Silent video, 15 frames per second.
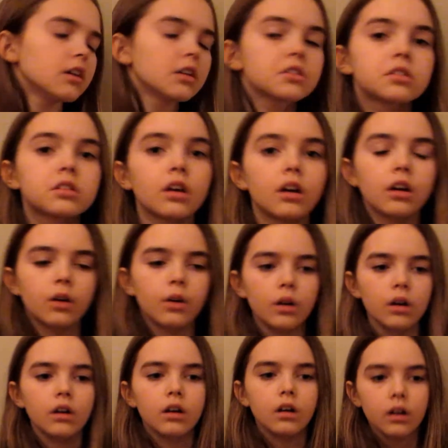So,
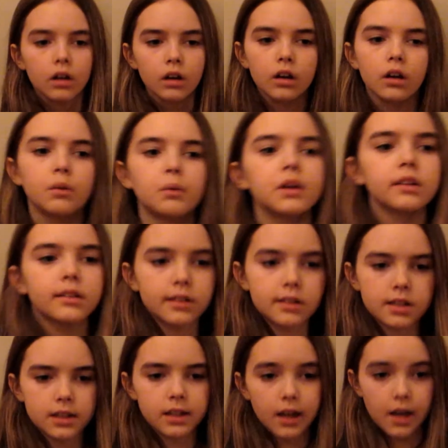I went to
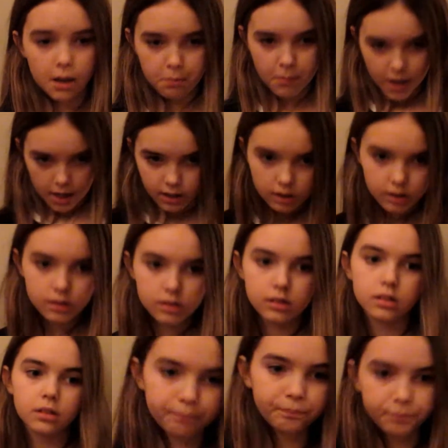TK
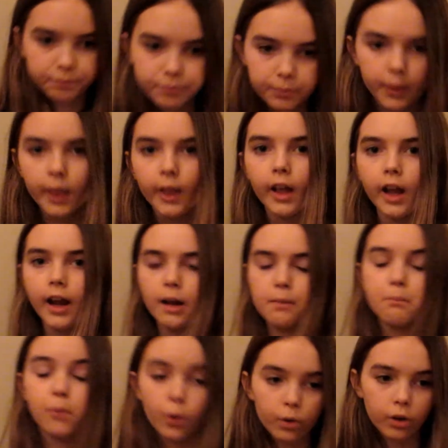Maxx and
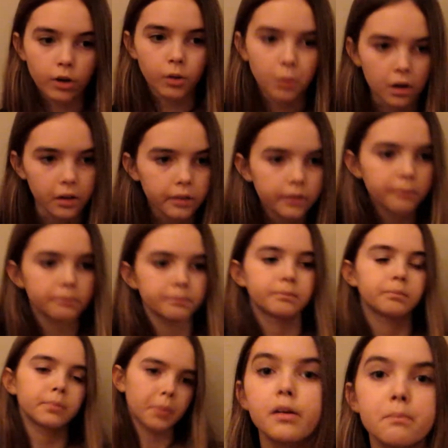bought a new one.
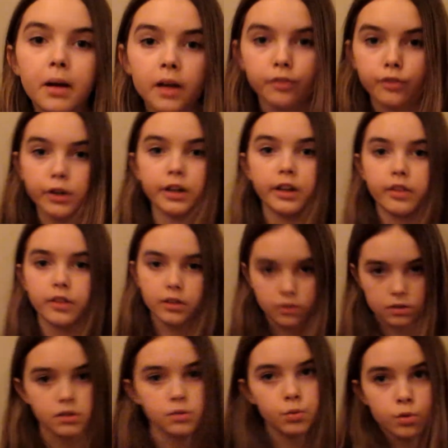Didn't pay for any of this.
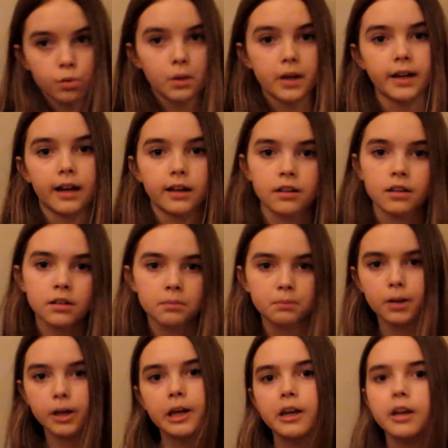This was all my dad's
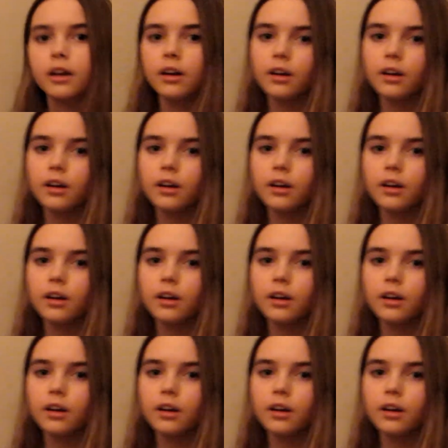money.